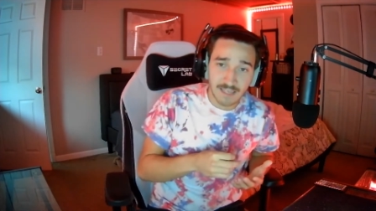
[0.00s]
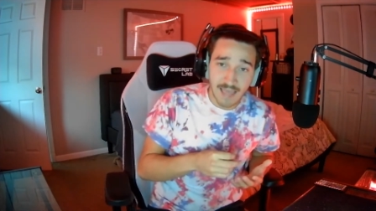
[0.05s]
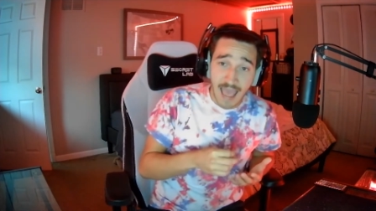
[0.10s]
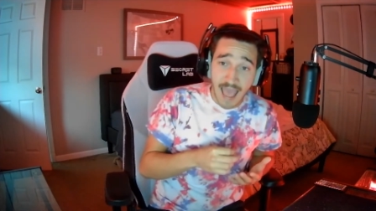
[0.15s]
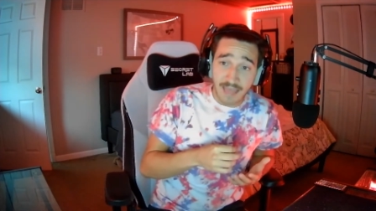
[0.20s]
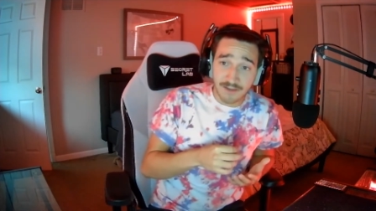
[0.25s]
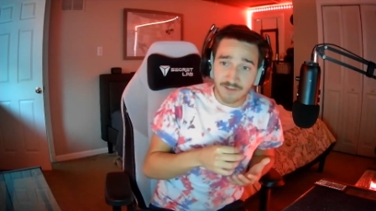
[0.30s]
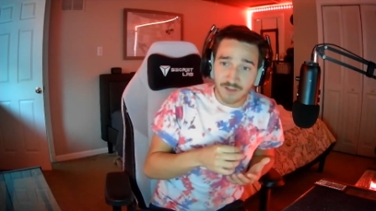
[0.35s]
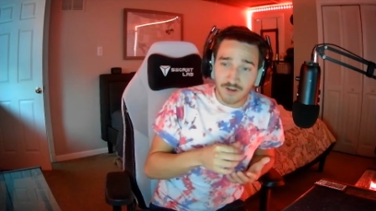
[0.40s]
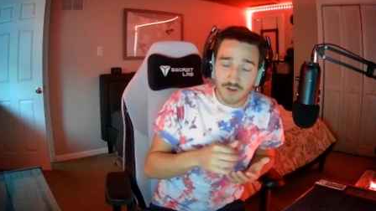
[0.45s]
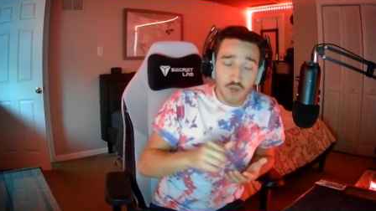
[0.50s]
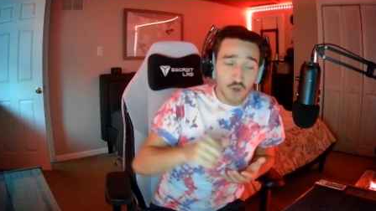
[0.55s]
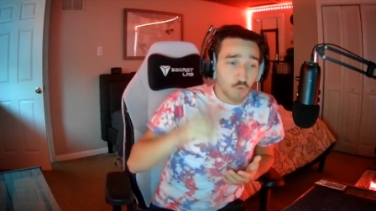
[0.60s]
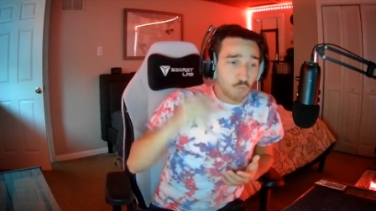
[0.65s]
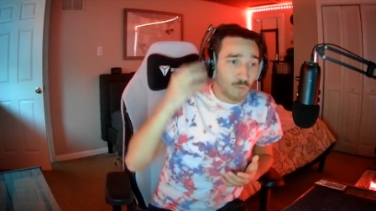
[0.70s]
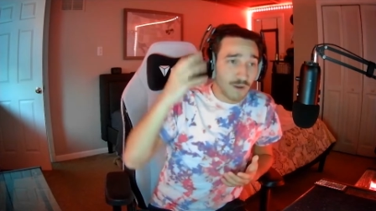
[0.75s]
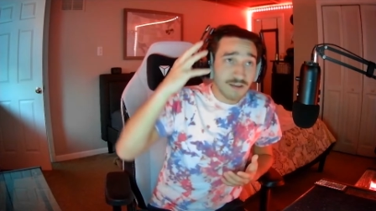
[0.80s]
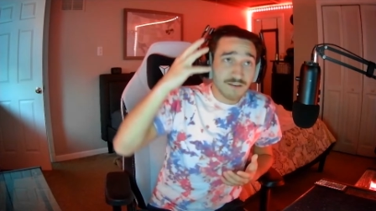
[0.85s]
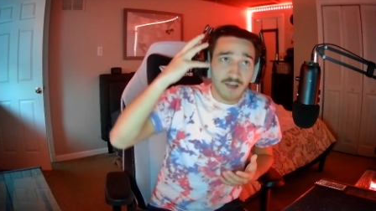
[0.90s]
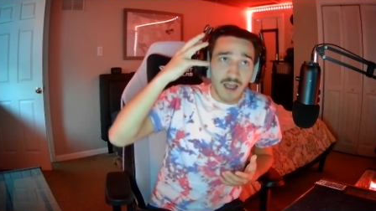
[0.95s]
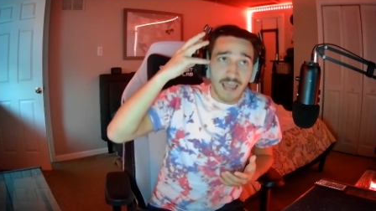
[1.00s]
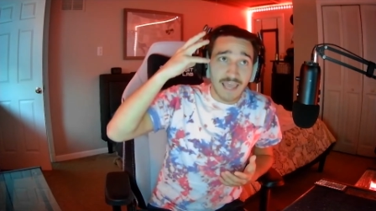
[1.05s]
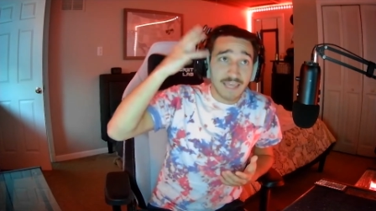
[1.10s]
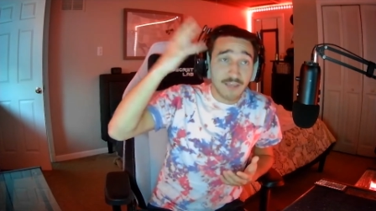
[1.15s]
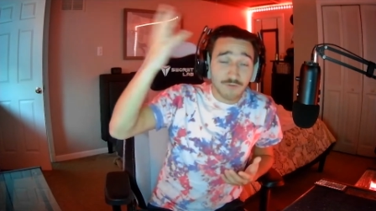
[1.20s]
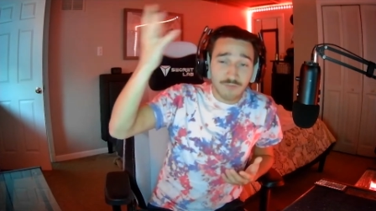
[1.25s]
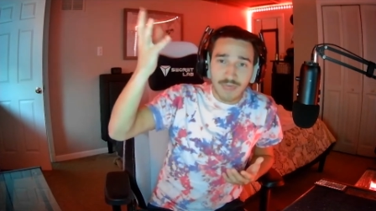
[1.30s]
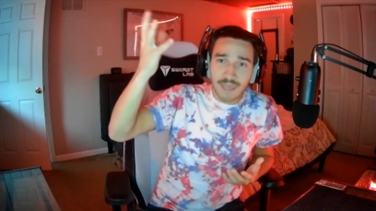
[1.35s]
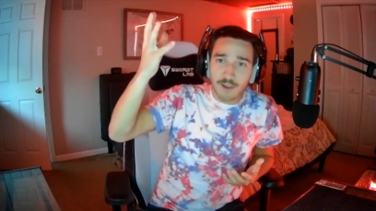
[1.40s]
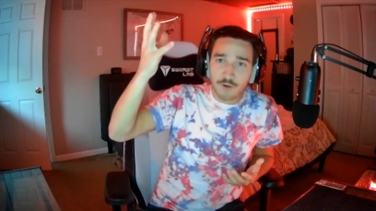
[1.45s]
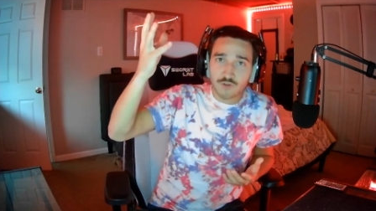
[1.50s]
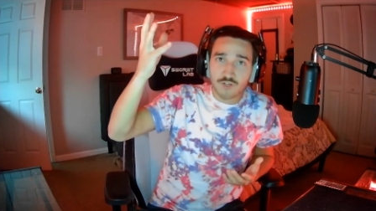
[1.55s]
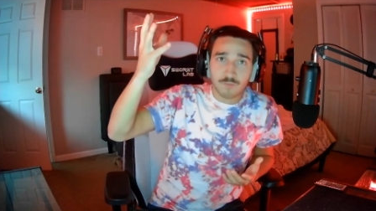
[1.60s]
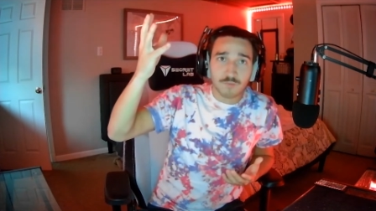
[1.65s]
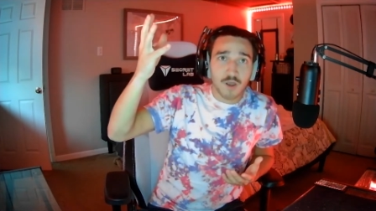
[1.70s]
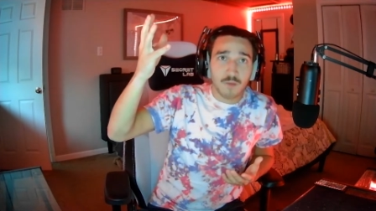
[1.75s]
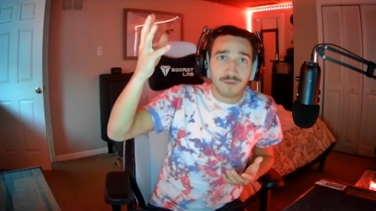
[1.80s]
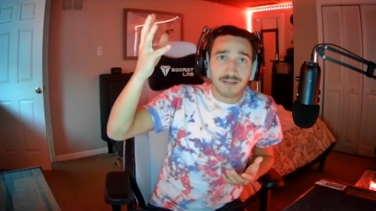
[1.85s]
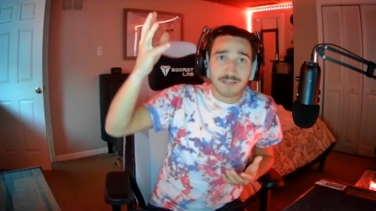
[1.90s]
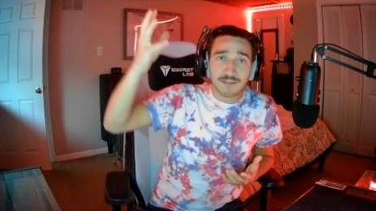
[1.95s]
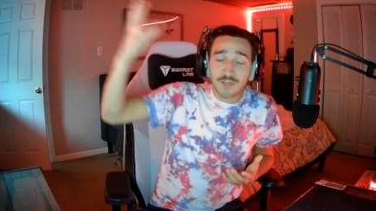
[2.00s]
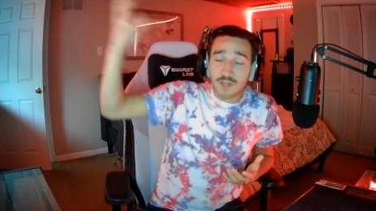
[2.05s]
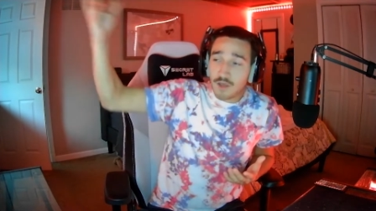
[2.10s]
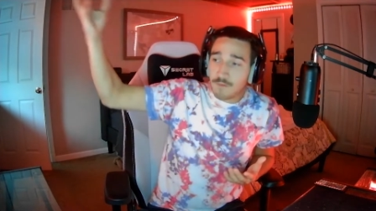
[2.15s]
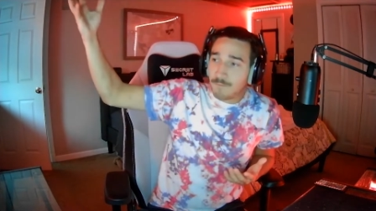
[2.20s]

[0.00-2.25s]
had done. Wait, I hear the airdrop coming in.